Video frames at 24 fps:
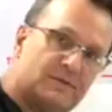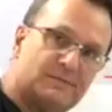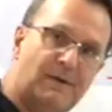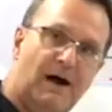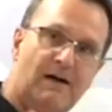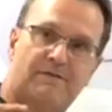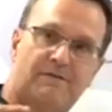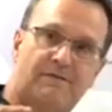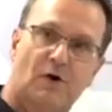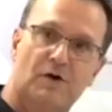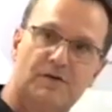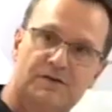it was
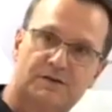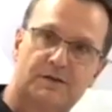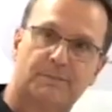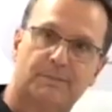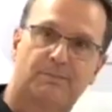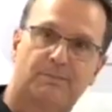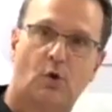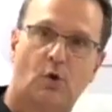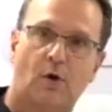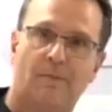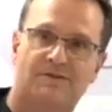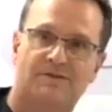my first
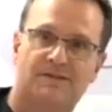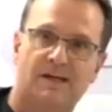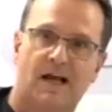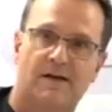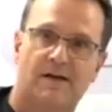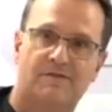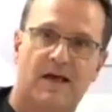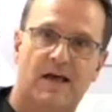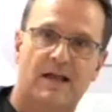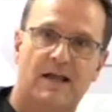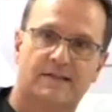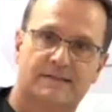deployment to
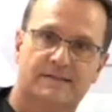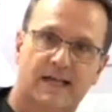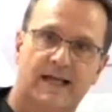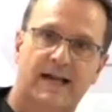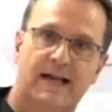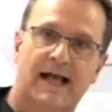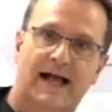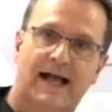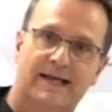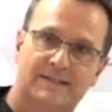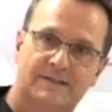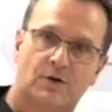
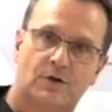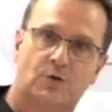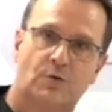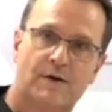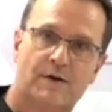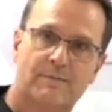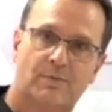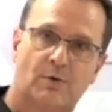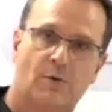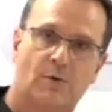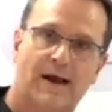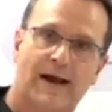Afghanistan as a
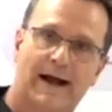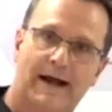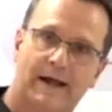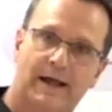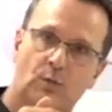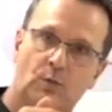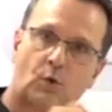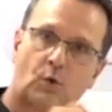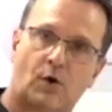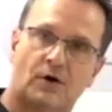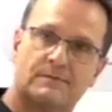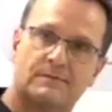Green Beret.
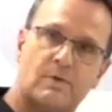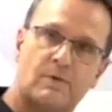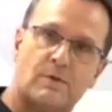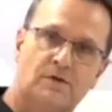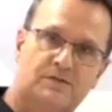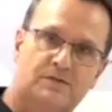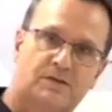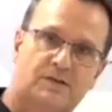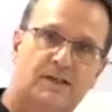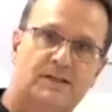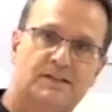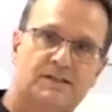I had worked
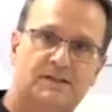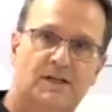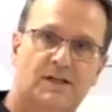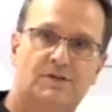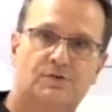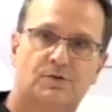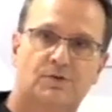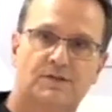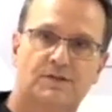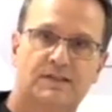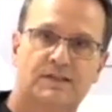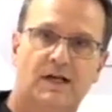mostly in
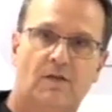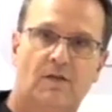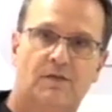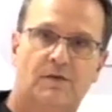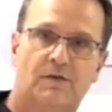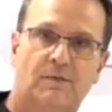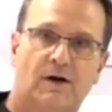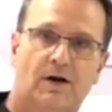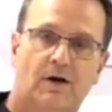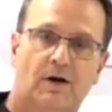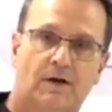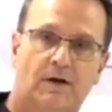Central and
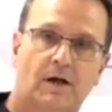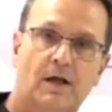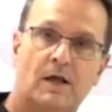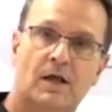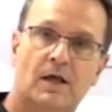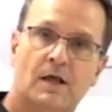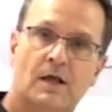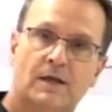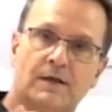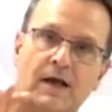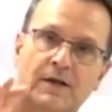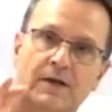South
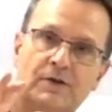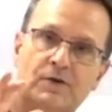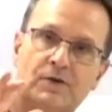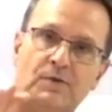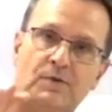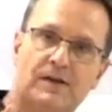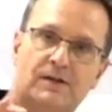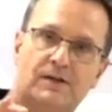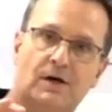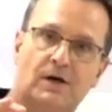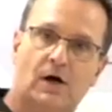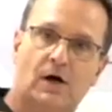America. Now,
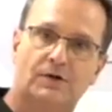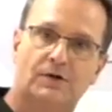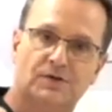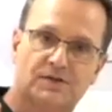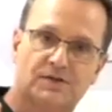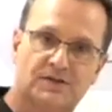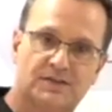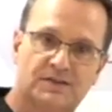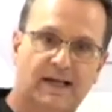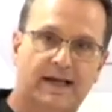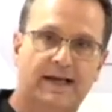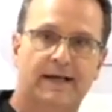you need to
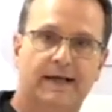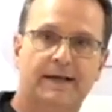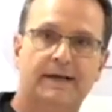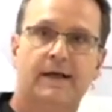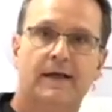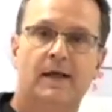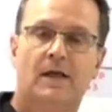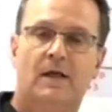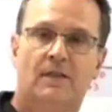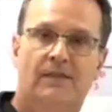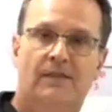understand